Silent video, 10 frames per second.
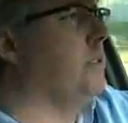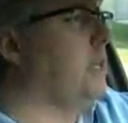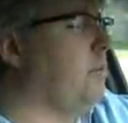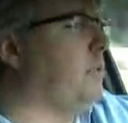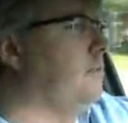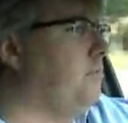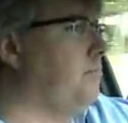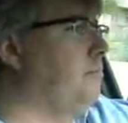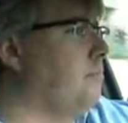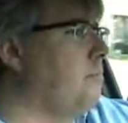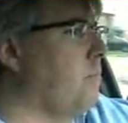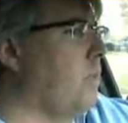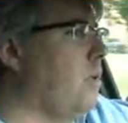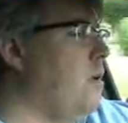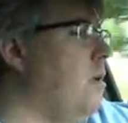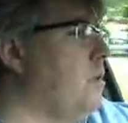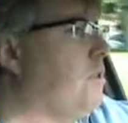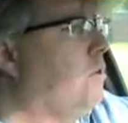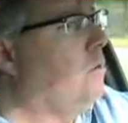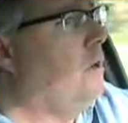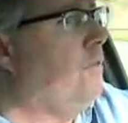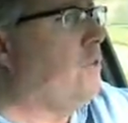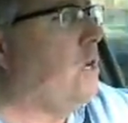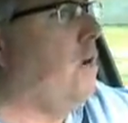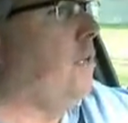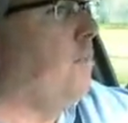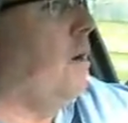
will double. So if a chocolate